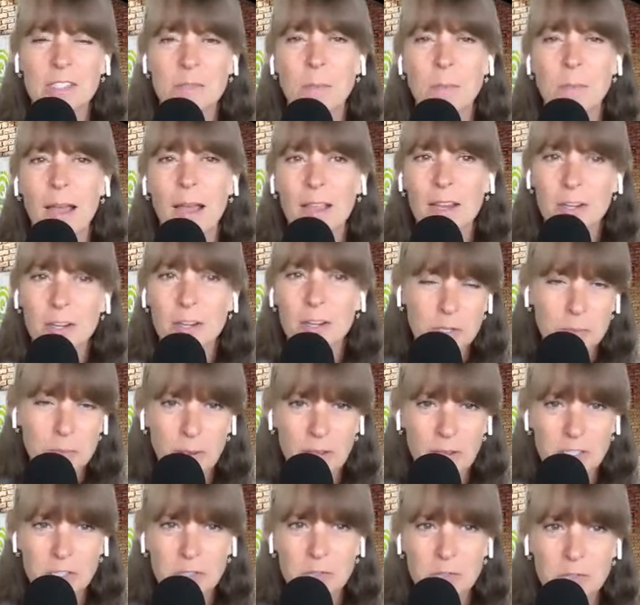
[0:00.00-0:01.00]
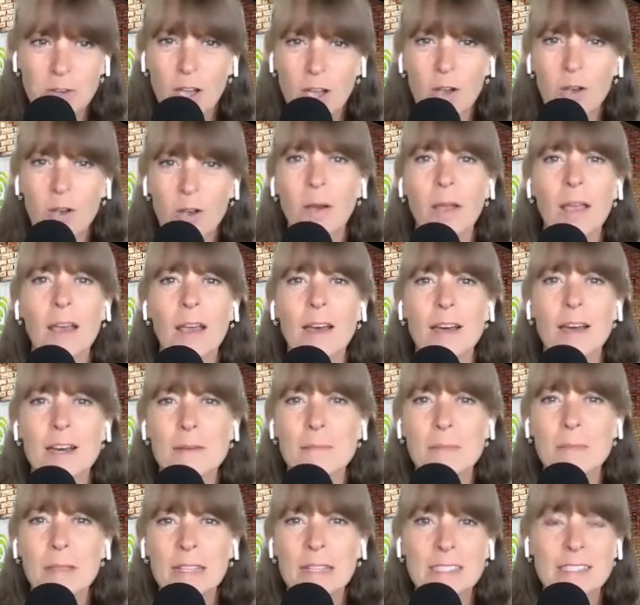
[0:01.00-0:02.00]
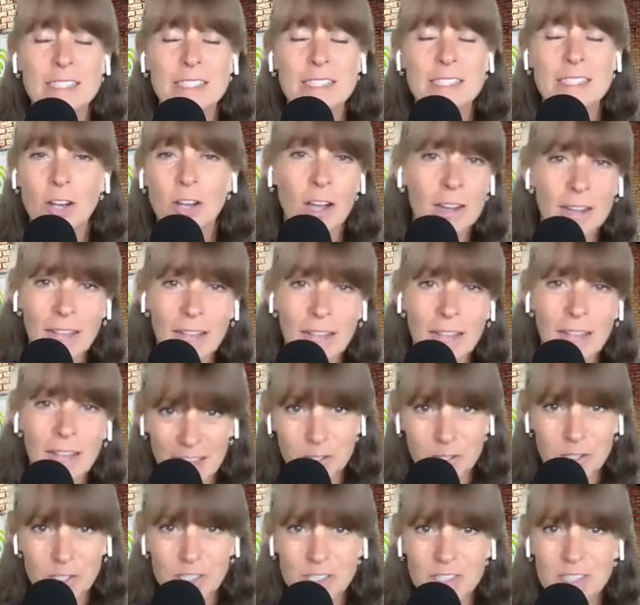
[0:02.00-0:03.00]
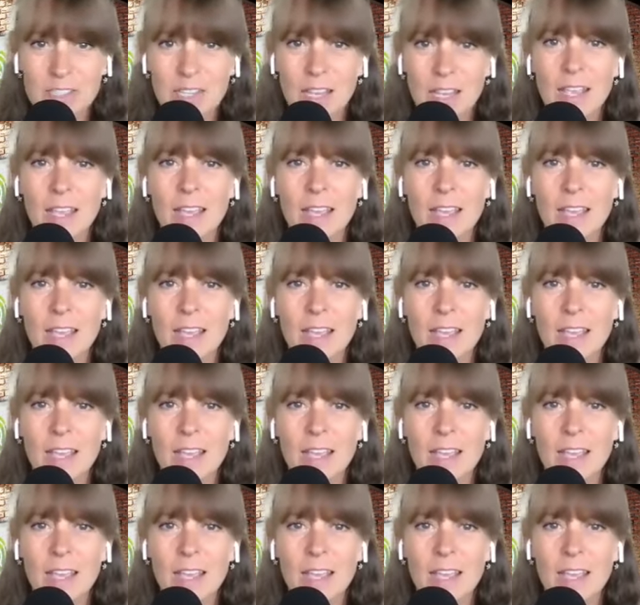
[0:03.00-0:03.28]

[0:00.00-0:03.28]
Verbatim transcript: My group, as you know, is dog handlers,